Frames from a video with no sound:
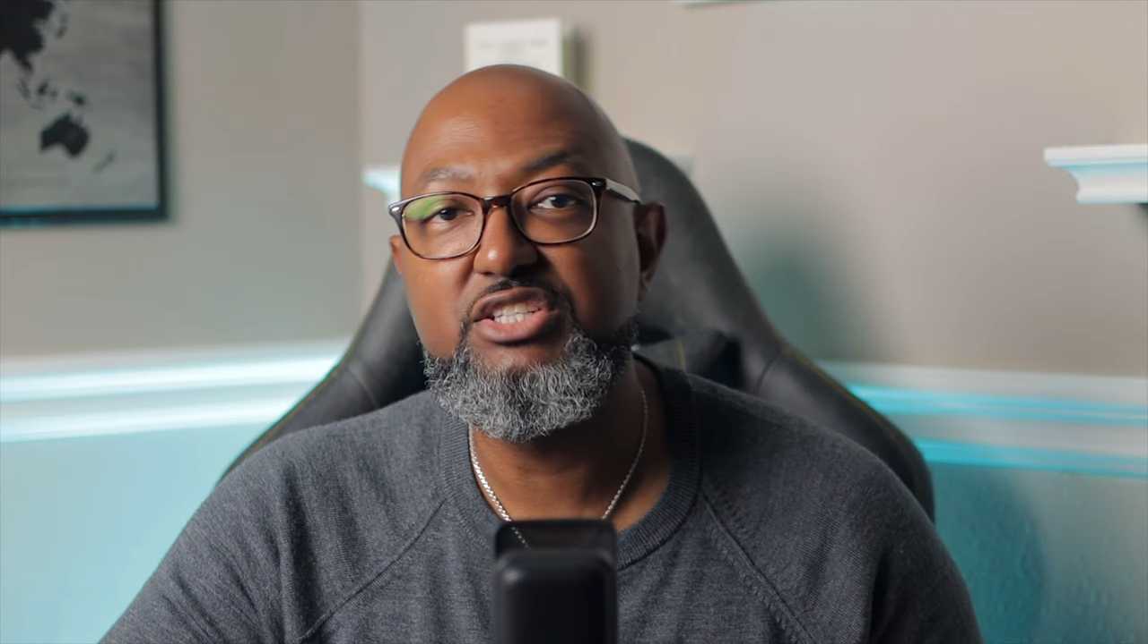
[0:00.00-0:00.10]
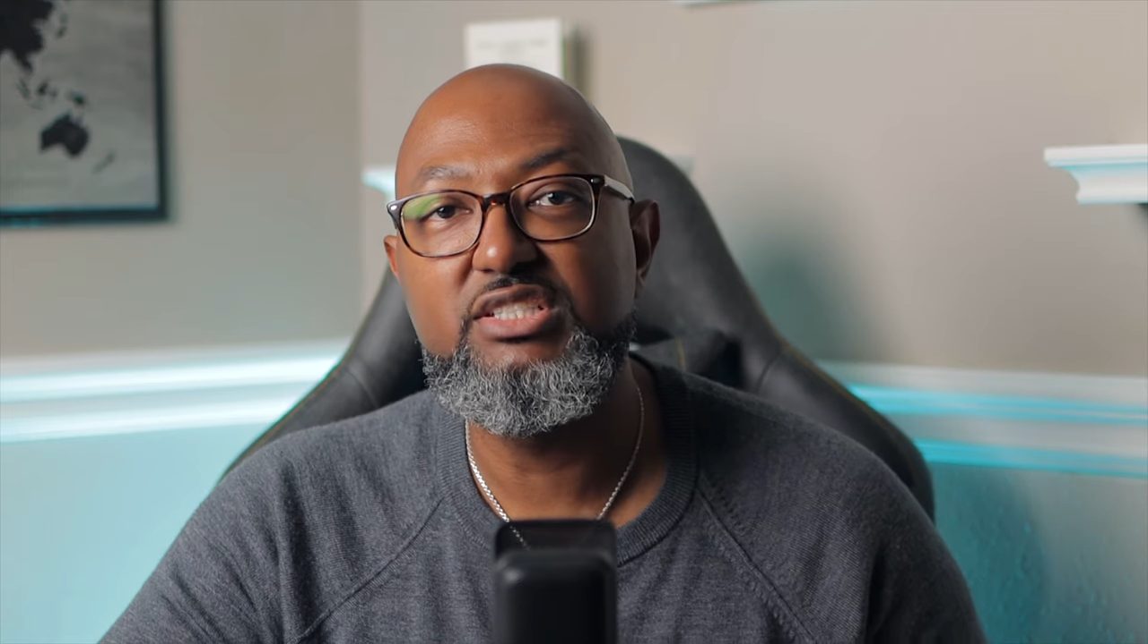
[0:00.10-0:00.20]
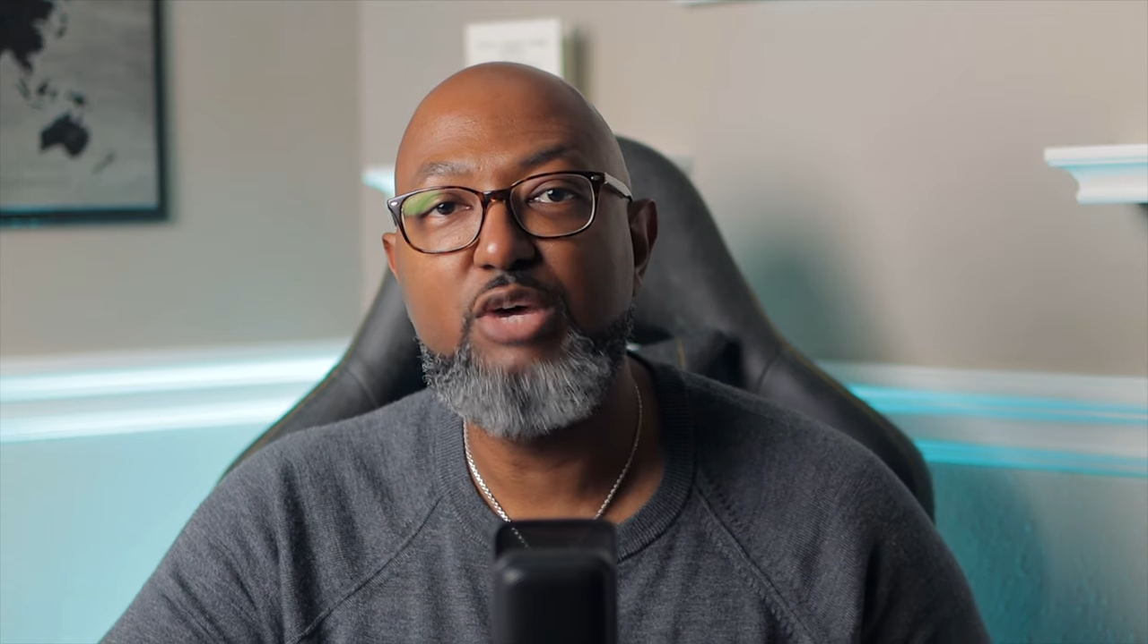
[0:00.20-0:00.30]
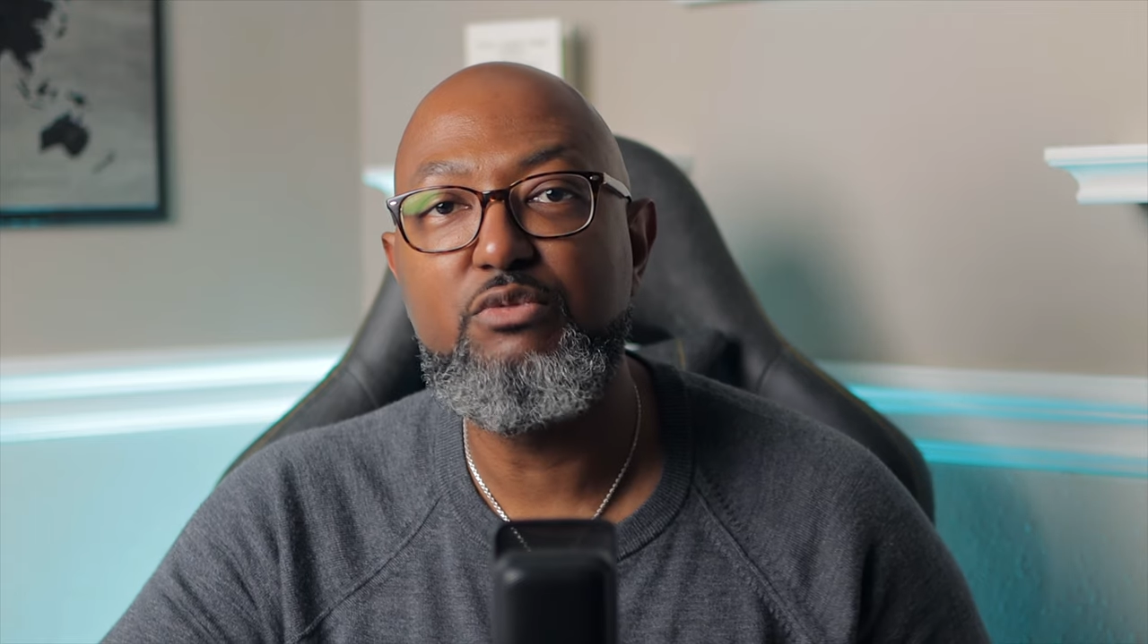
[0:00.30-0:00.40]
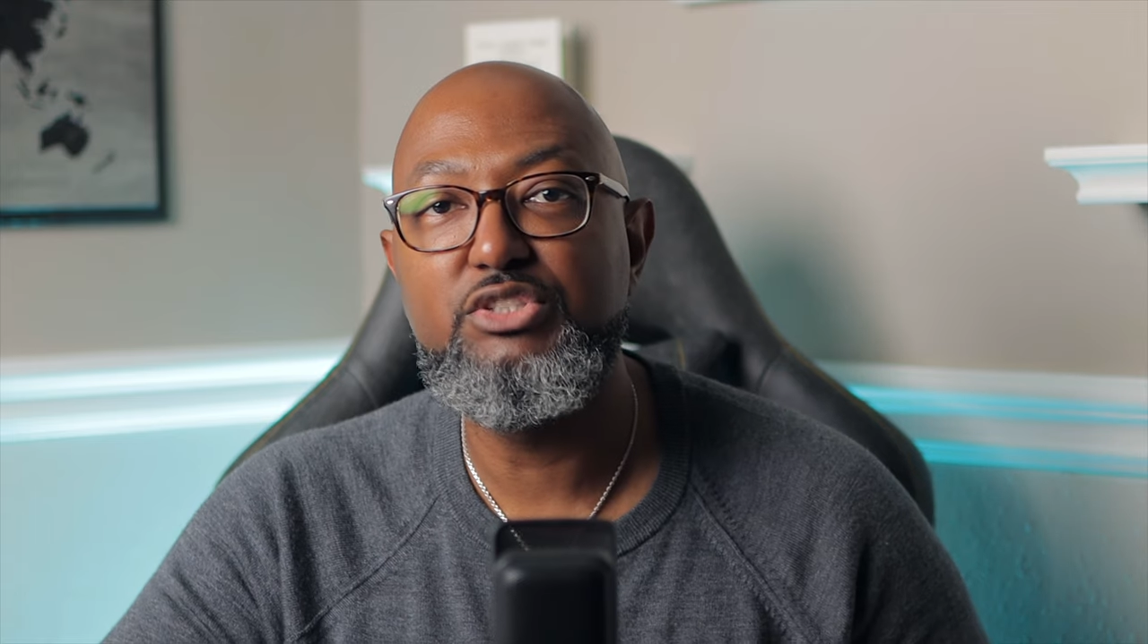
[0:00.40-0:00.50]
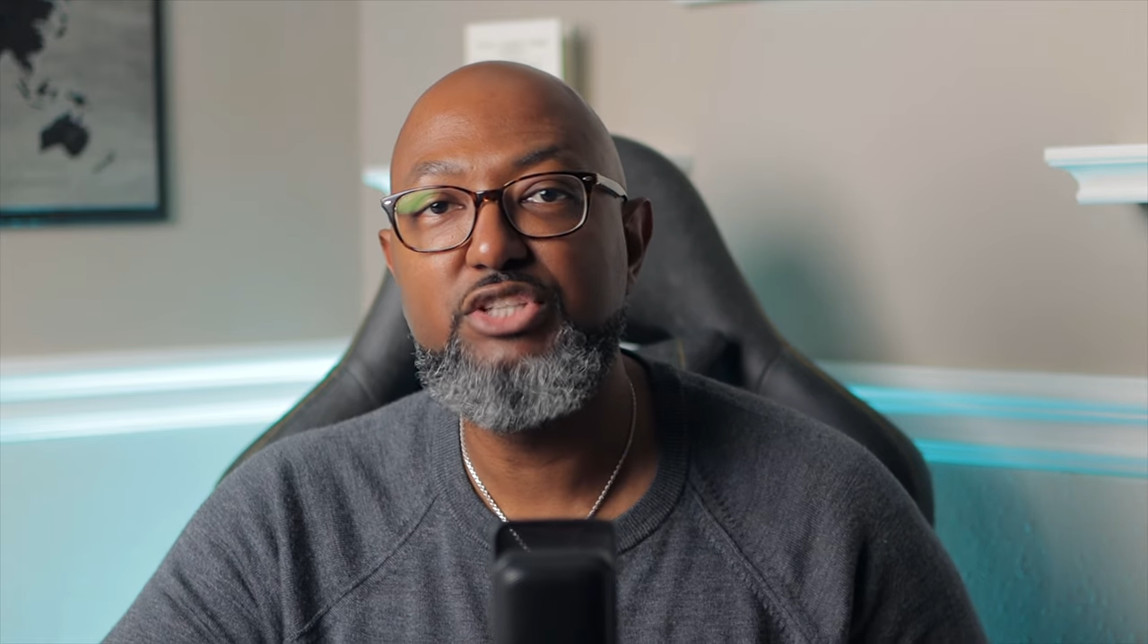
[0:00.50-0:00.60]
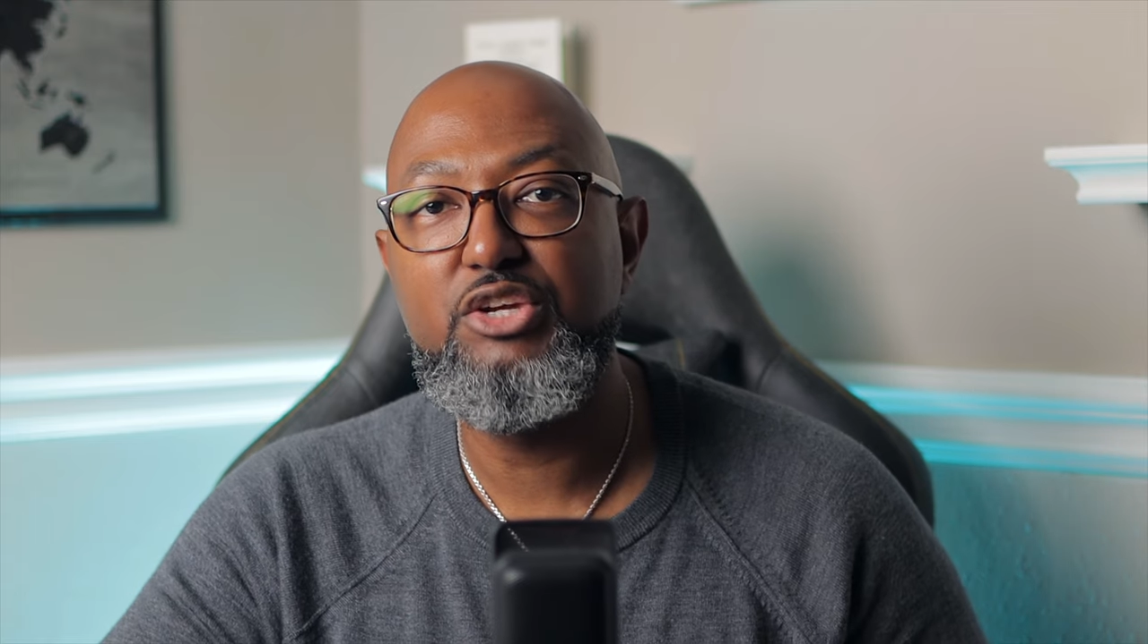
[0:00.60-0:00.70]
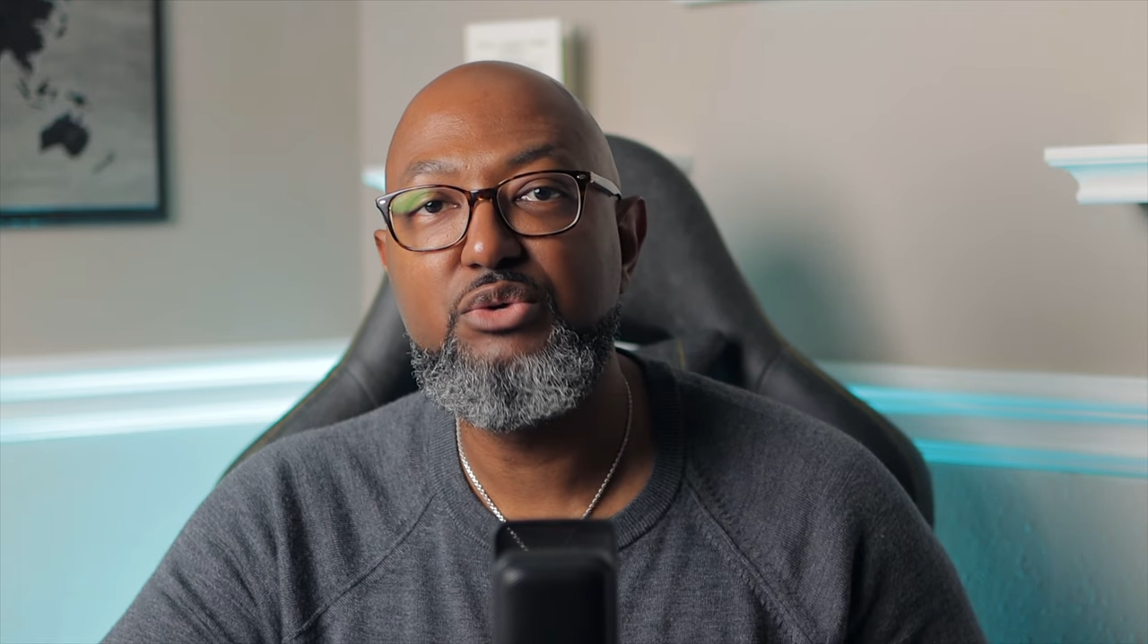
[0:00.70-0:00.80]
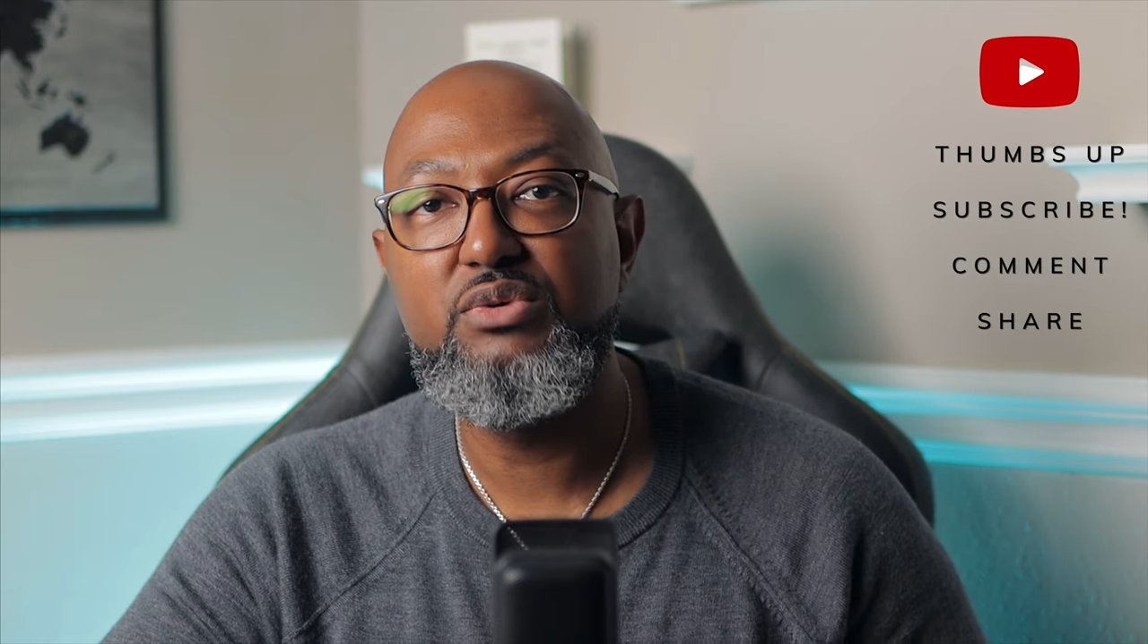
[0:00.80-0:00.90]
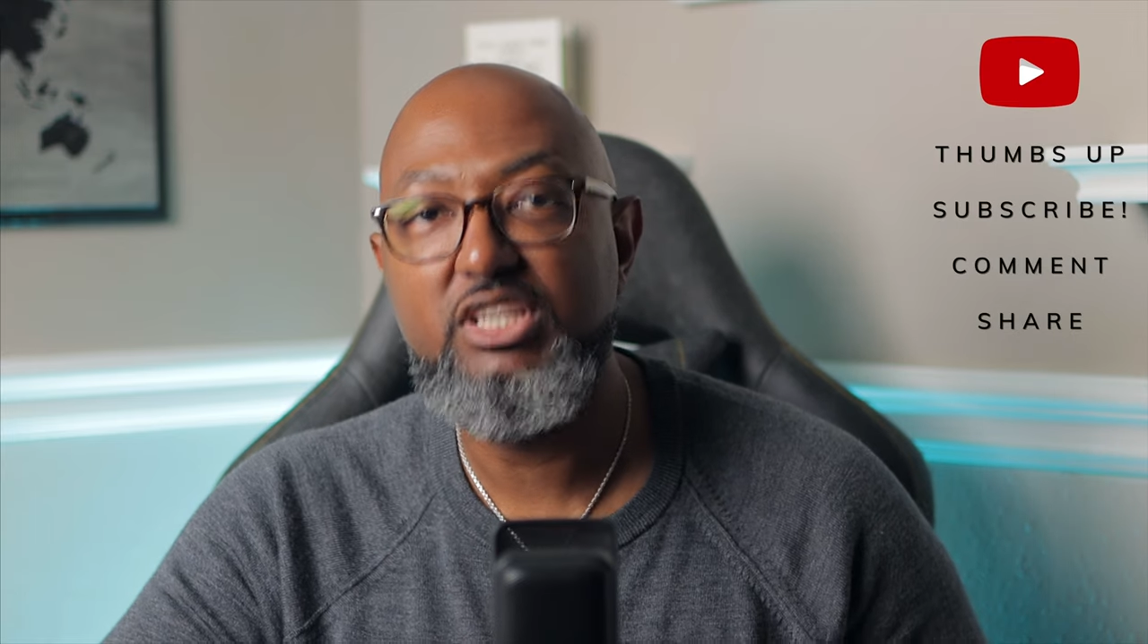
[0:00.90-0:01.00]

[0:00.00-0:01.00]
is helpful to you,